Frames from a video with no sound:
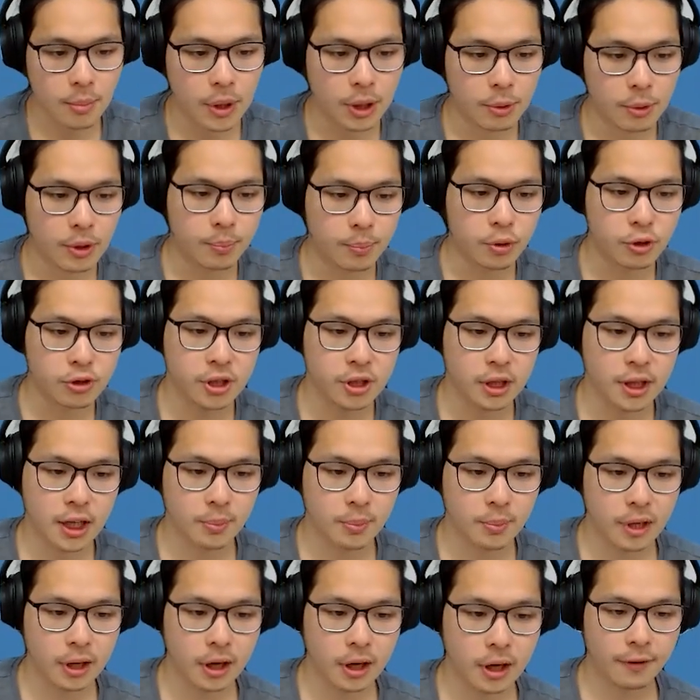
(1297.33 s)
But we push a
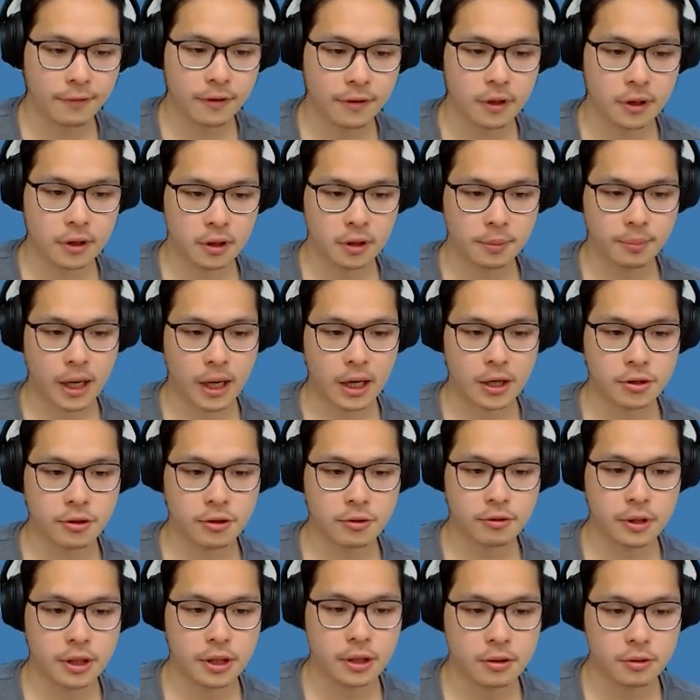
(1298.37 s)
little bit of the
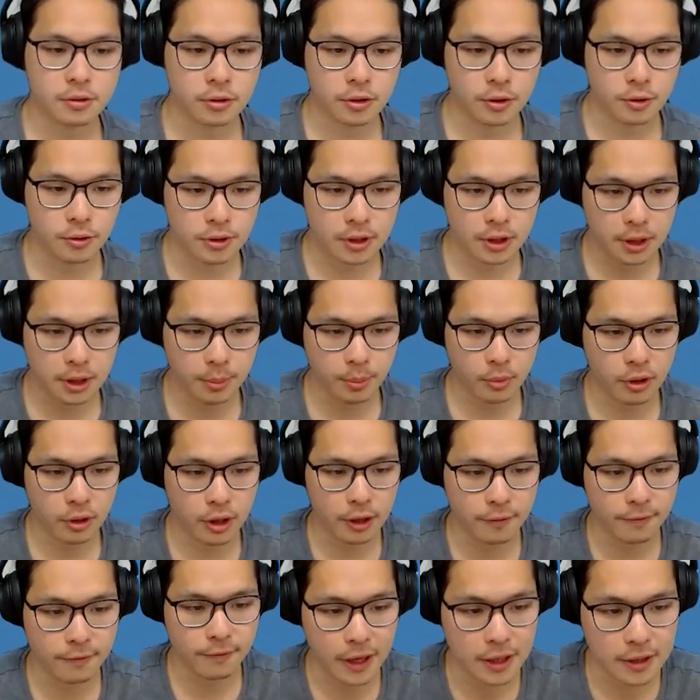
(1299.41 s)
boundary to using the
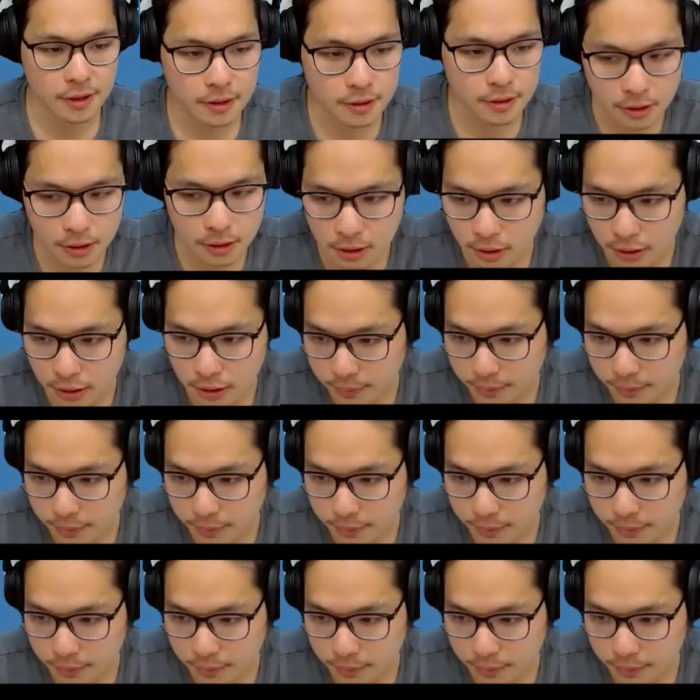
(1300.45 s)
more advanced